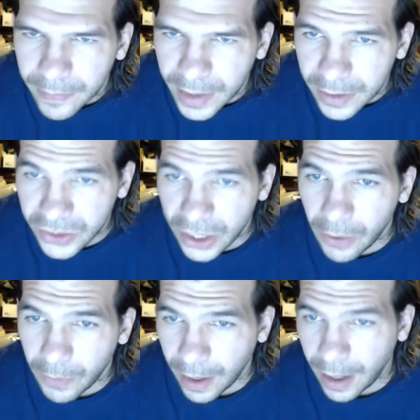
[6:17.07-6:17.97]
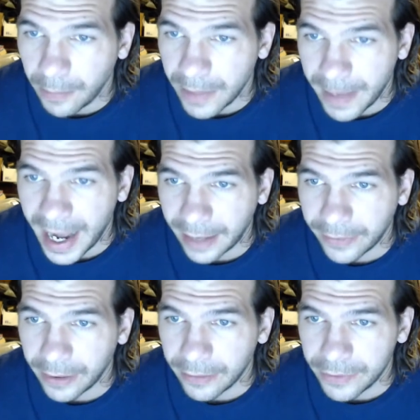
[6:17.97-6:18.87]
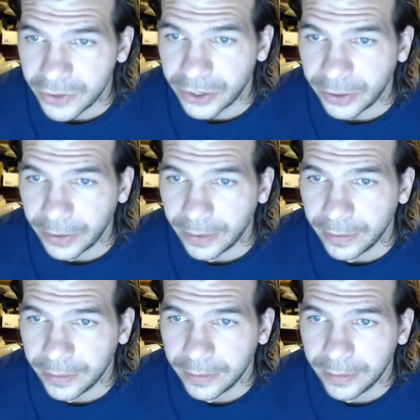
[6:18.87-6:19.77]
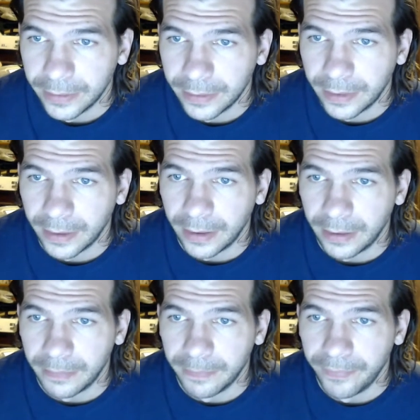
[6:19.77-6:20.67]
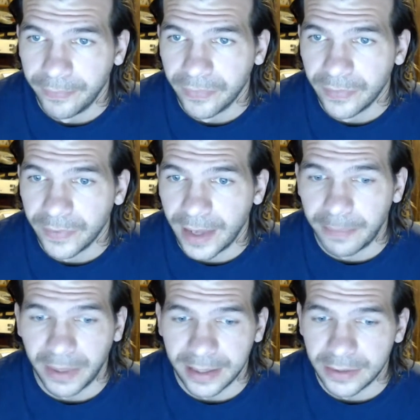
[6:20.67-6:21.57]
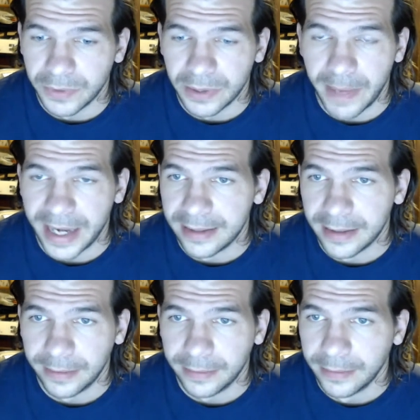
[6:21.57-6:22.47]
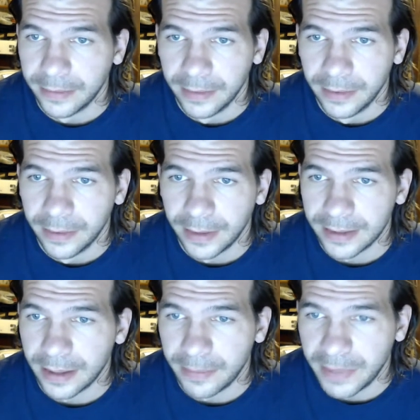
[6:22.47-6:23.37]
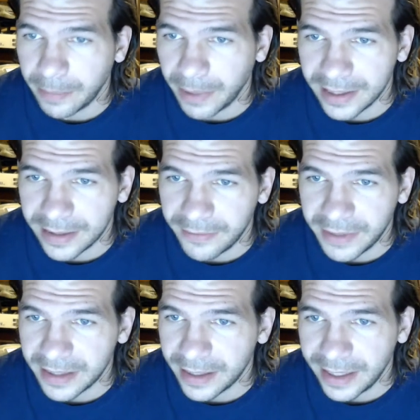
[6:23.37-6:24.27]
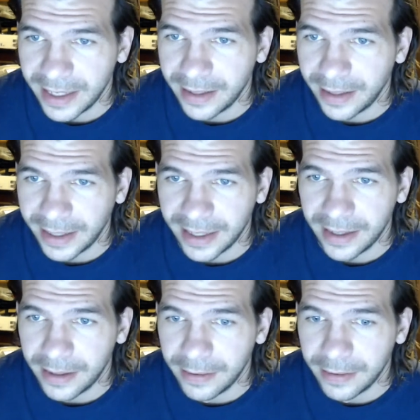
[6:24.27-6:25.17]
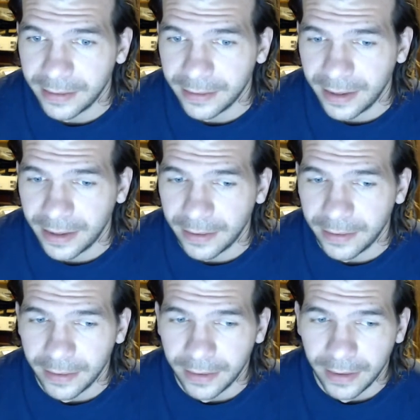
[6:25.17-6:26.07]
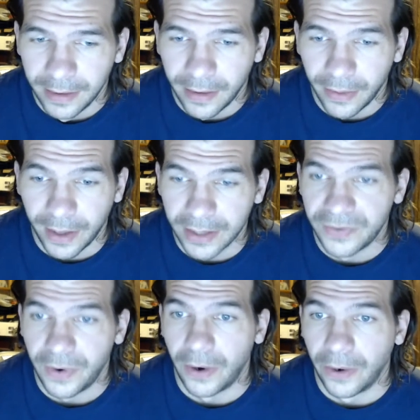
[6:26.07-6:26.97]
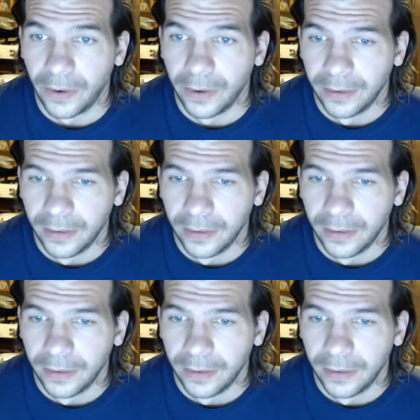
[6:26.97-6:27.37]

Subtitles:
Stone, I'll be back there for sure. That place was amazing. That's going to be a place I visit again and again. And thus far,